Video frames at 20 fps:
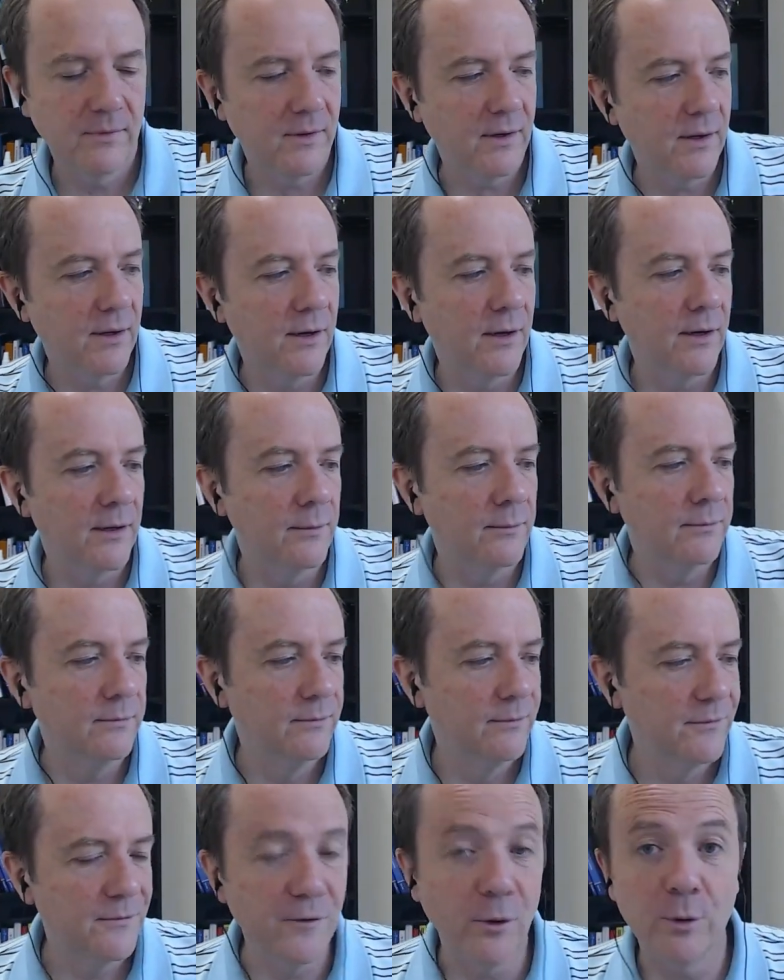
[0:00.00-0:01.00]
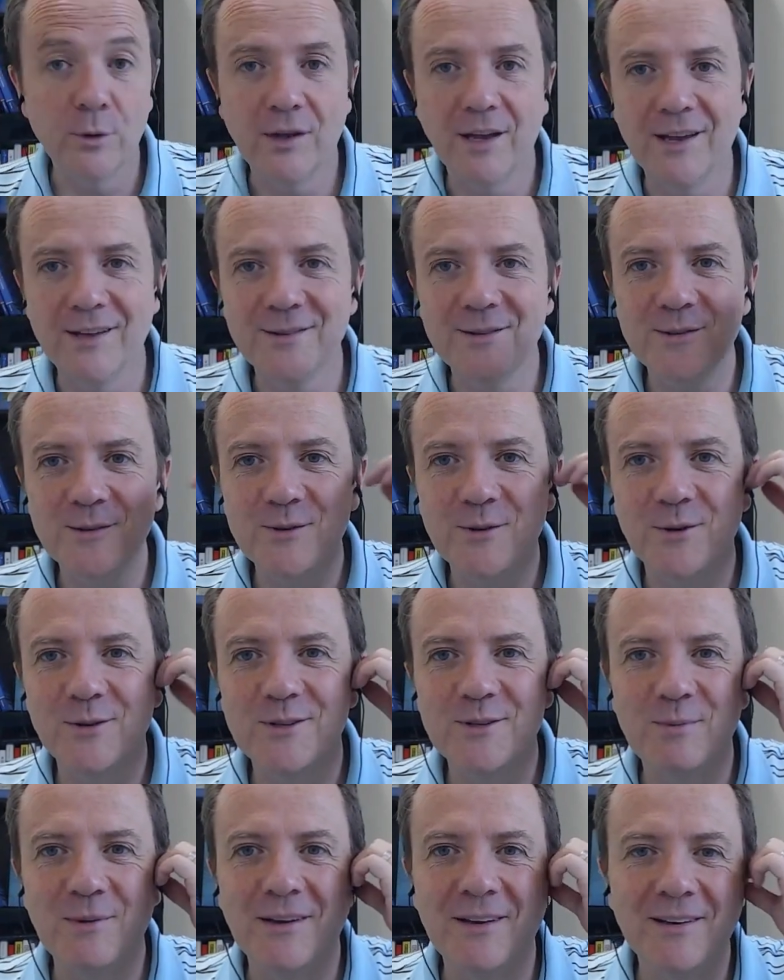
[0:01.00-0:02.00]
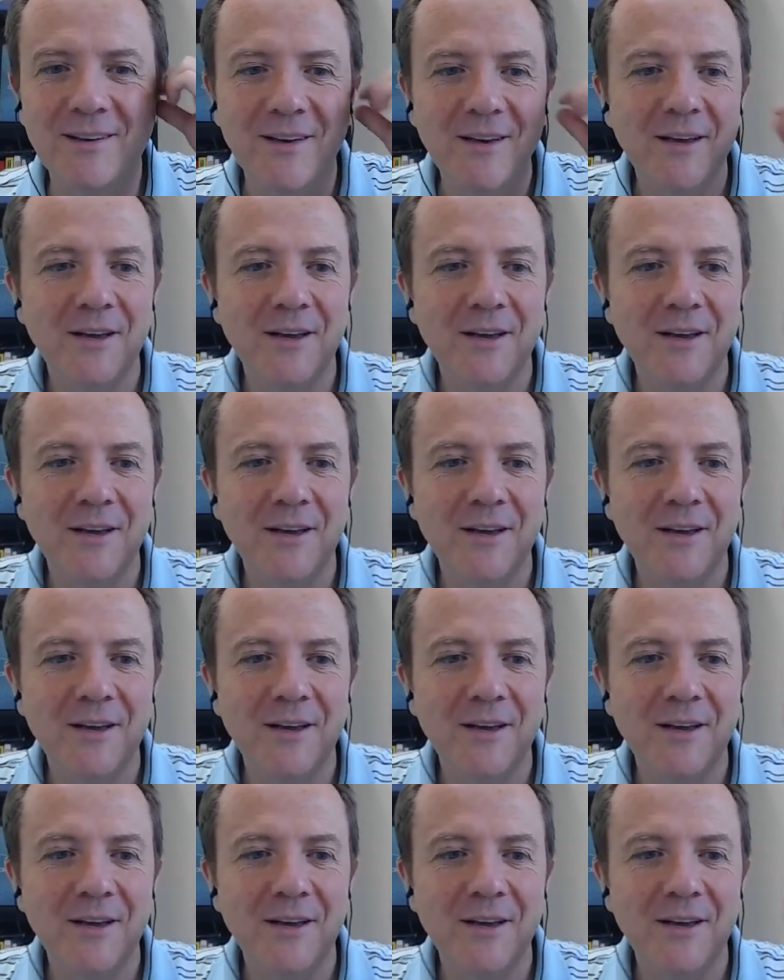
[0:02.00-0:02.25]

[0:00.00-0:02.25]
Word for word: um, phone case, so to speak.